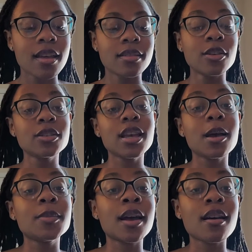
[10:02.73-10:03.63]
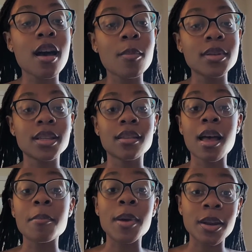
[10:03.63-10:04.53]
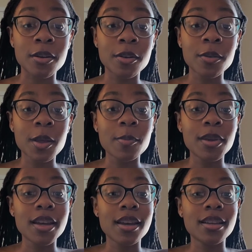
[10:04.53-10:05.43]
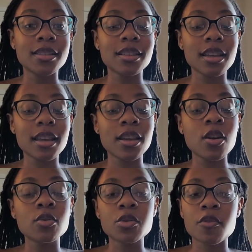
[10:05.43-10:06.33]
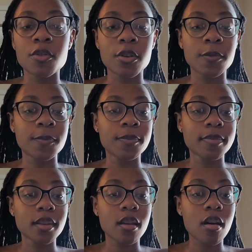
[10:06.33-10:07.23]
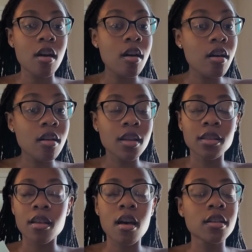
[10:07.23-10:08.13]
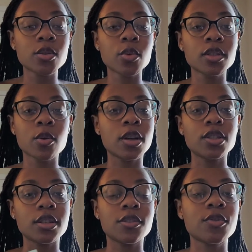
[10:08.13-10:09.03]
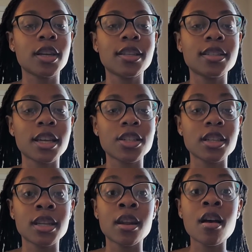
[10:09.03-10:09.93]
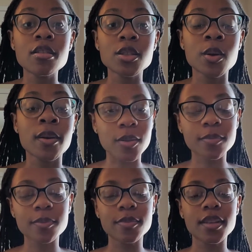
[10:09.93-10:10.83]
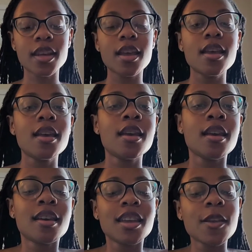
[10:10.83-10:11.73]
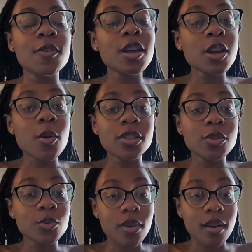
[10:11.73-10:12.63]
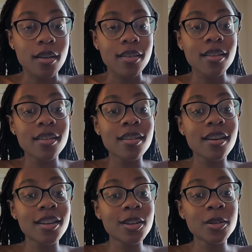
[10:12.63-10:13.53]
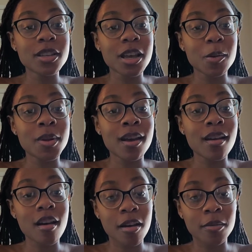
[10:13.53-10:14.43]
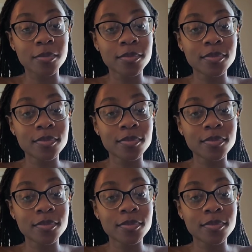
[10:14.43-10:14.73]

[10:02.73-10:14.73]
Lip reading: Nursehub.com is a lot better because it goes over all sorts of questions for each section. And also, if you get a question wrong on nursehub.com,